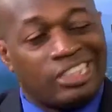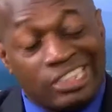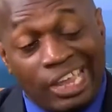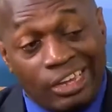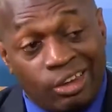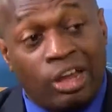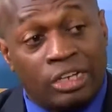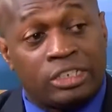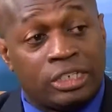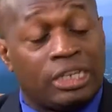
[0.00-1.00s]
the
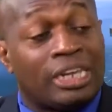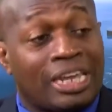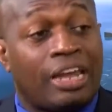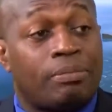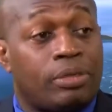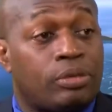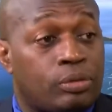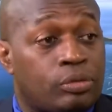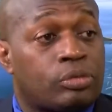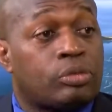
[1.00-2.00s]
technology can be
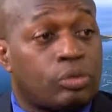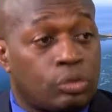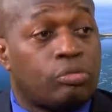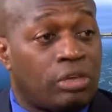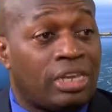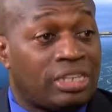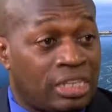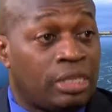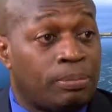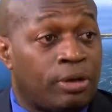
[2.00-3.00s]
used to create
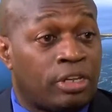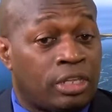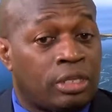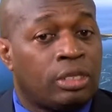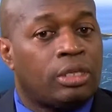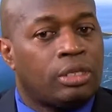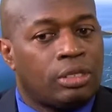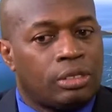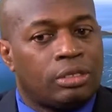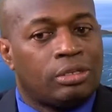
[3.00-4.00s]
e-money
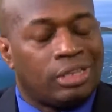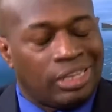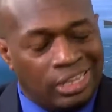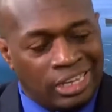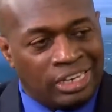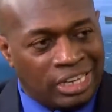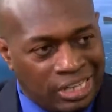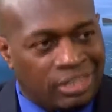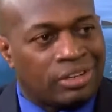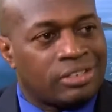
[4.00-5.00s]
in the
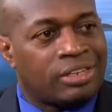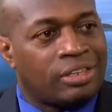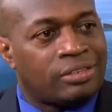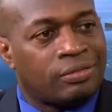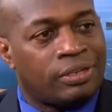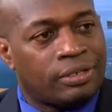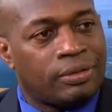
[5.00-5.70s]
legal sense of it.